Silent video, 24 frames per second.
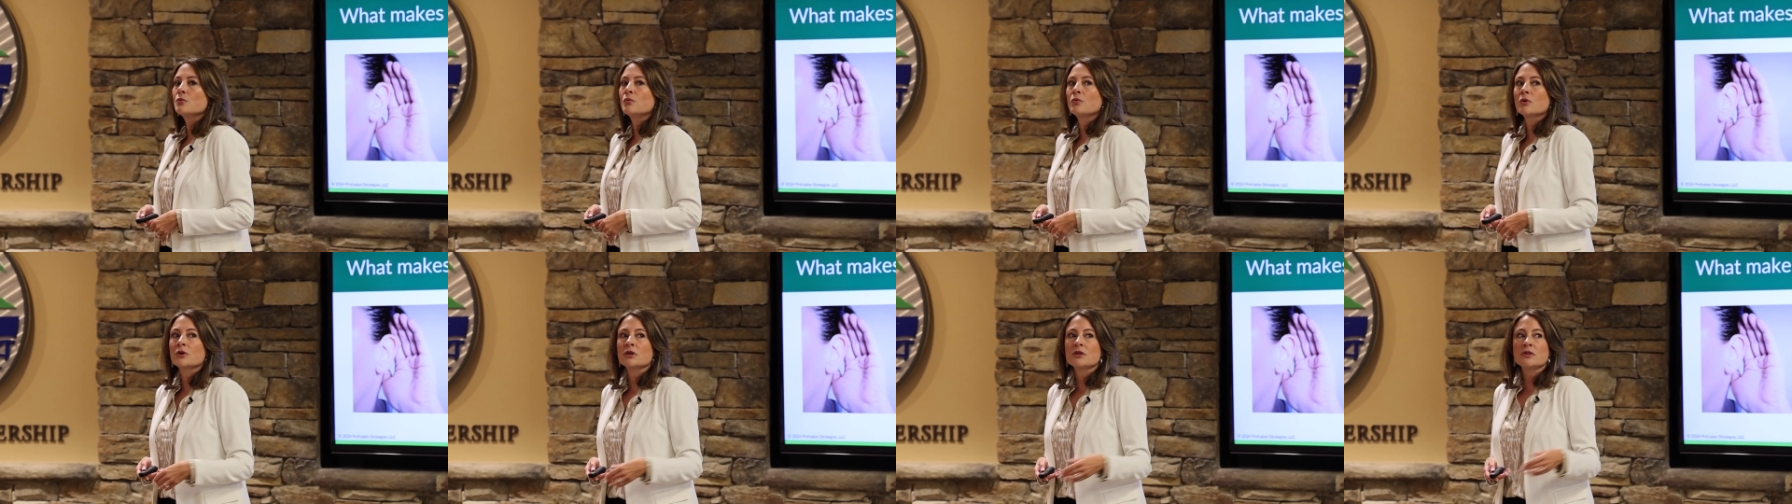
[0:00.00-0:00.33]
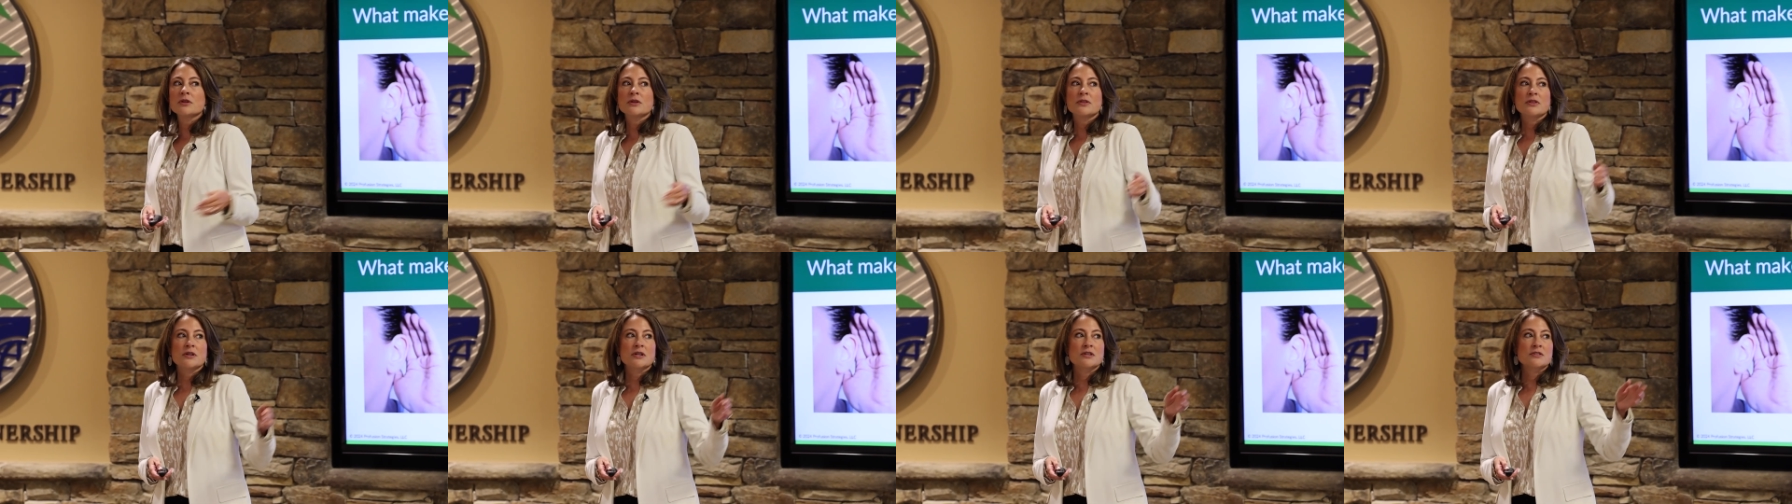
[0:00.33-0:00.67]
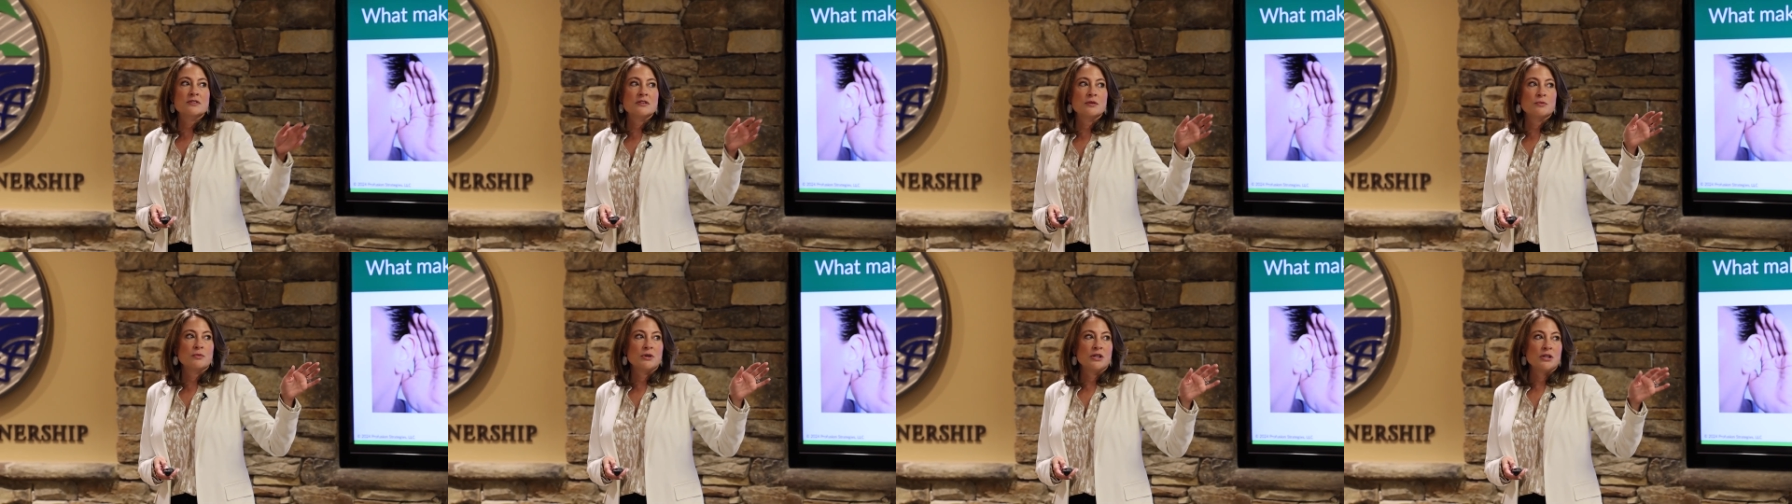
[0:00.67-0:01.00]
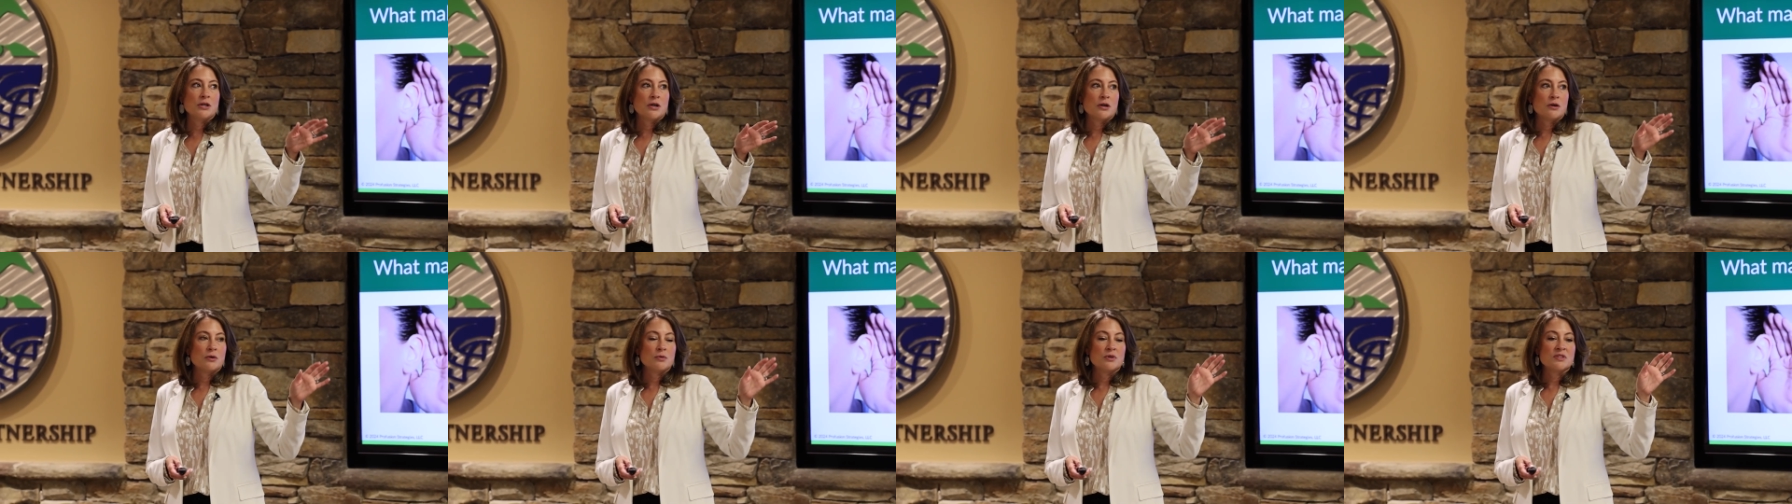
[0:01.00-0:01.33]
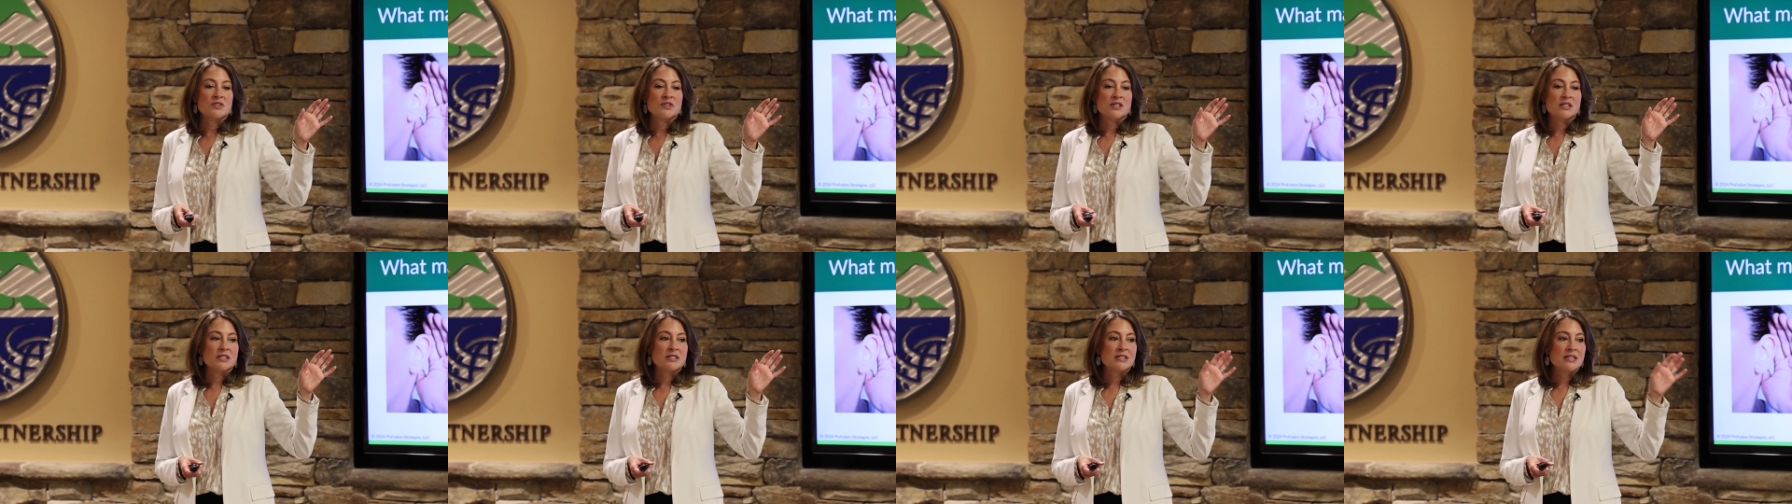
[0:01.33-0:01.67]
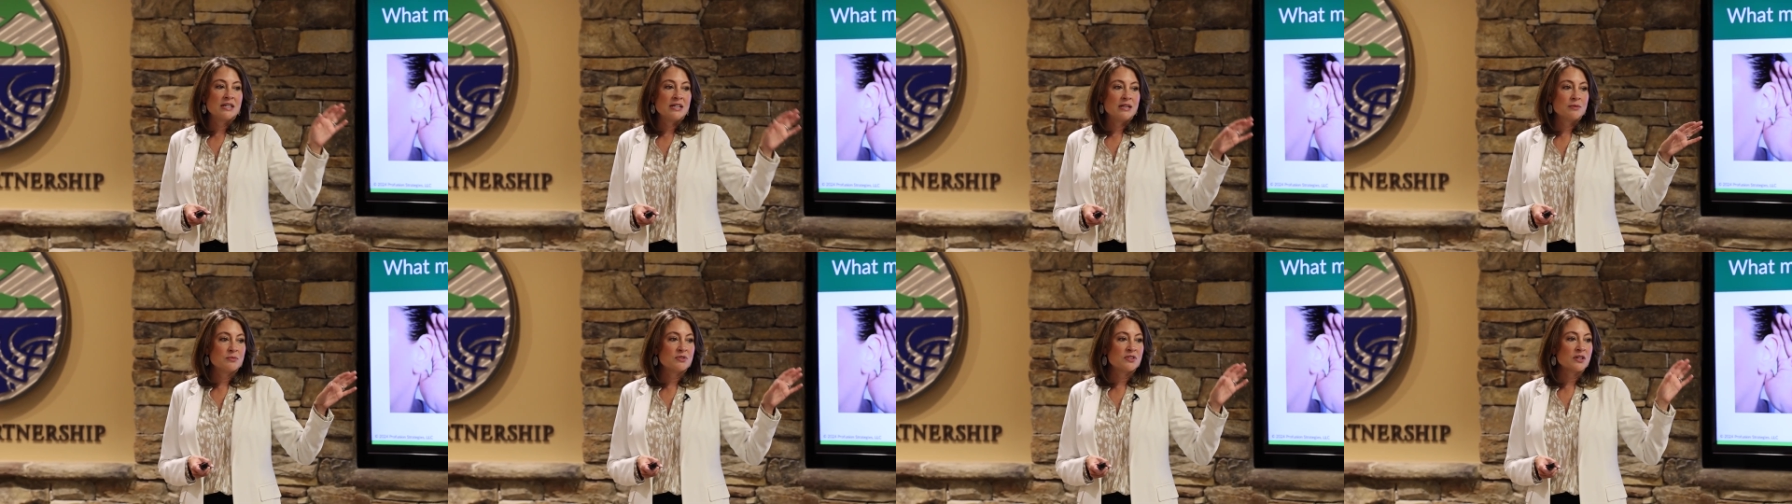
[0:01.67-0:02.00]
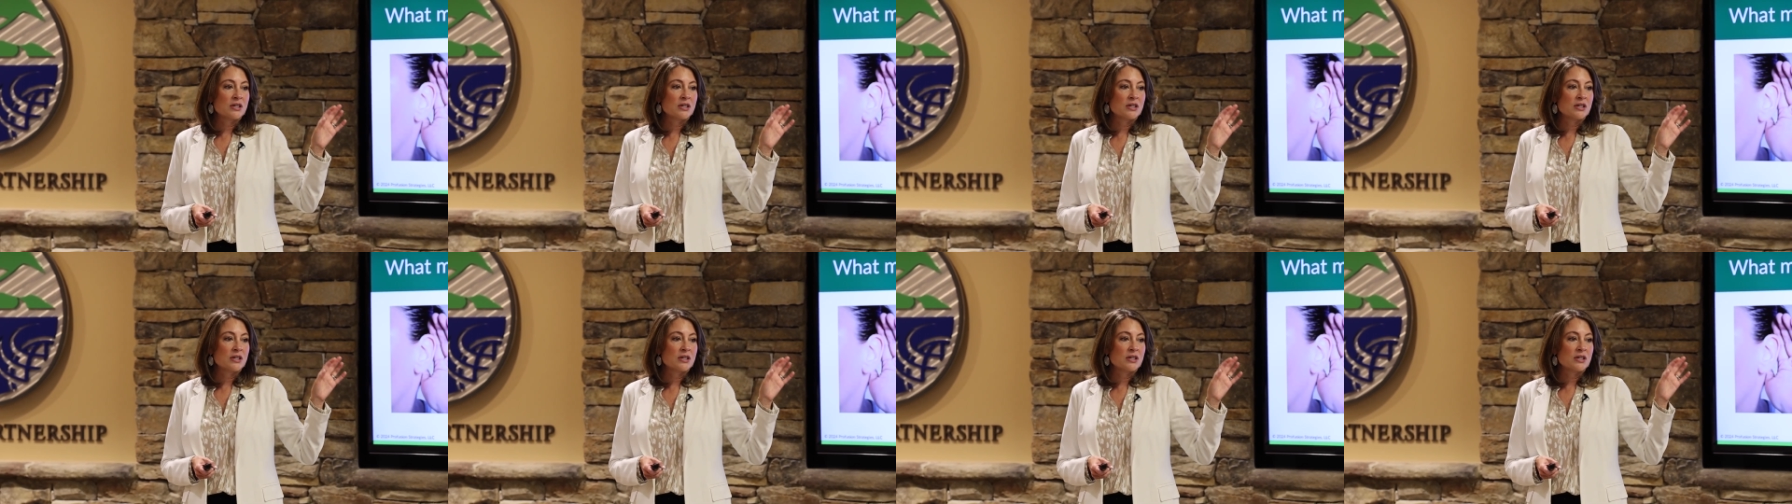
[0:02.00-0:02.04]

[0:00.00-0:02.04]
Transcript: one of the things that we know is that teams